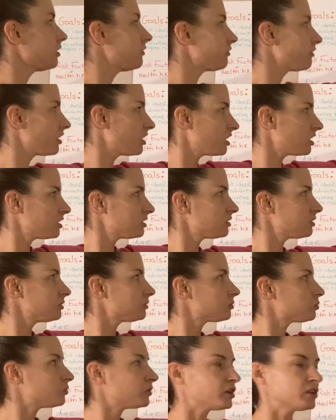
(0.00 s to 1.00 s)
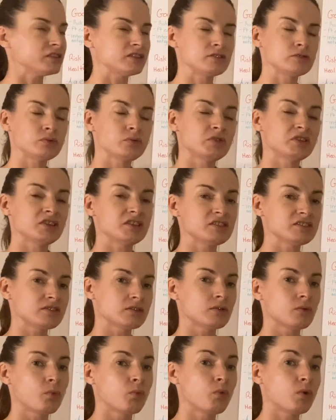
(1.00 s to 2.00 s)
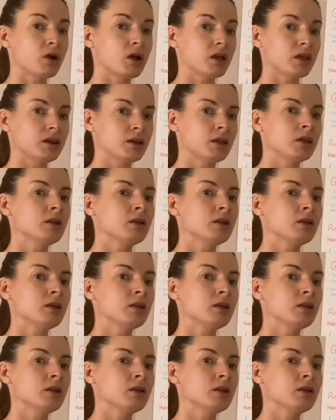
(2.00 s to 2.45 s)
forget that twins are one